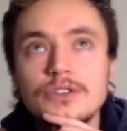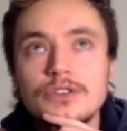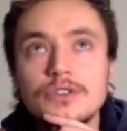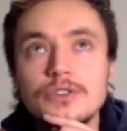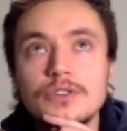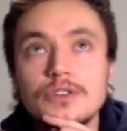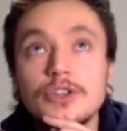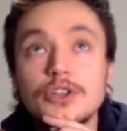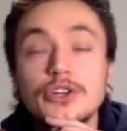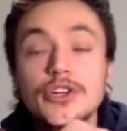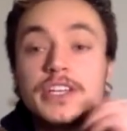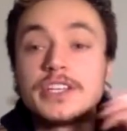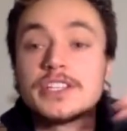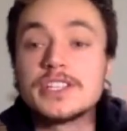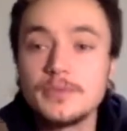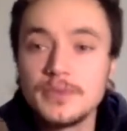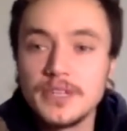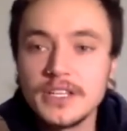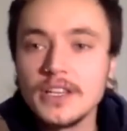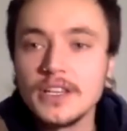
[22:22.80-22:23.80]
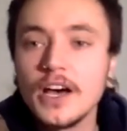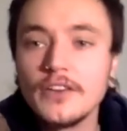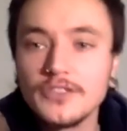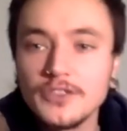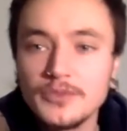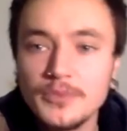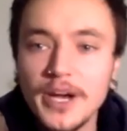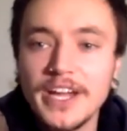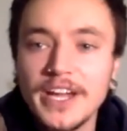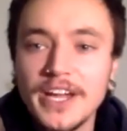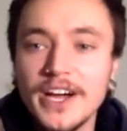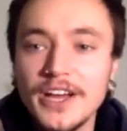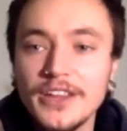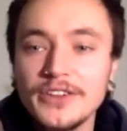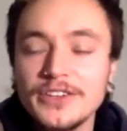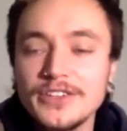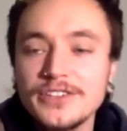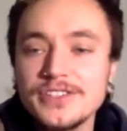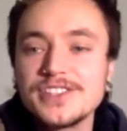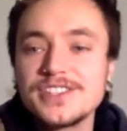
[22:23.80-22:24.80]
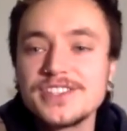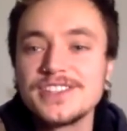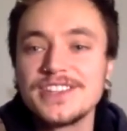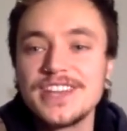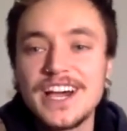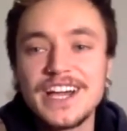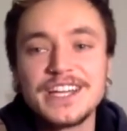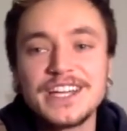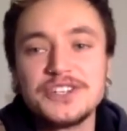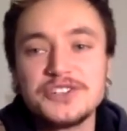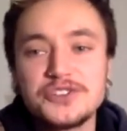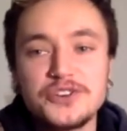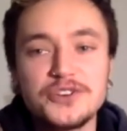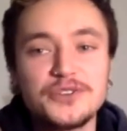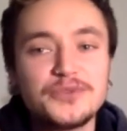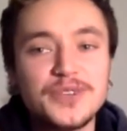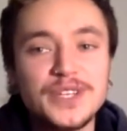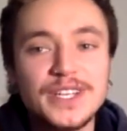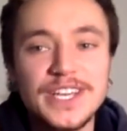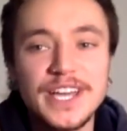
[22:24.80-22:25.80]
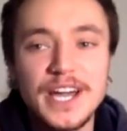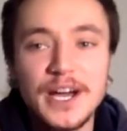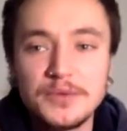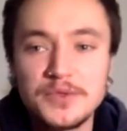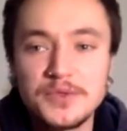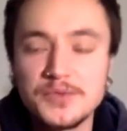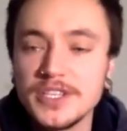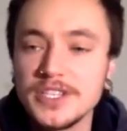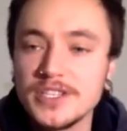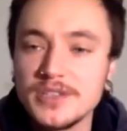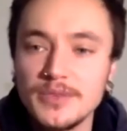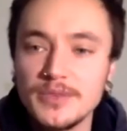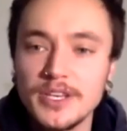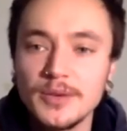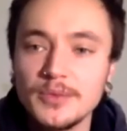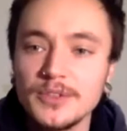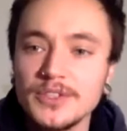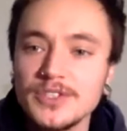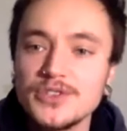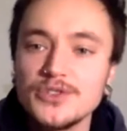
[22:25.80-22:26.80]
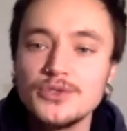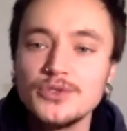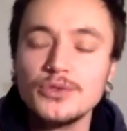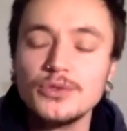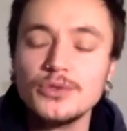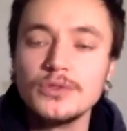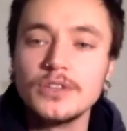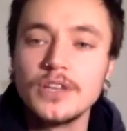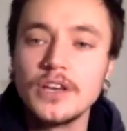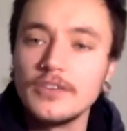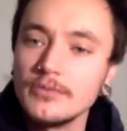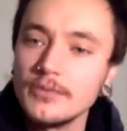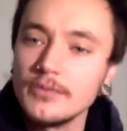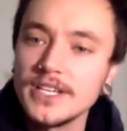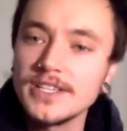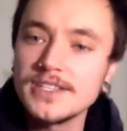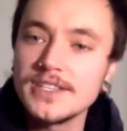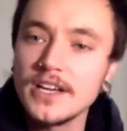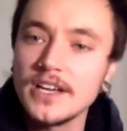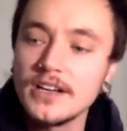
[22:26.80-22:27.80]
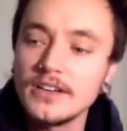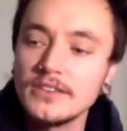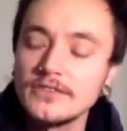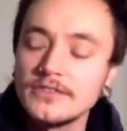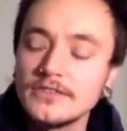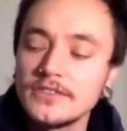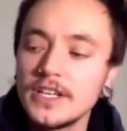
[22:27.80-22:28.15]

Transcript: learning to be loved by others, that in turn really helped me to be able to love myself.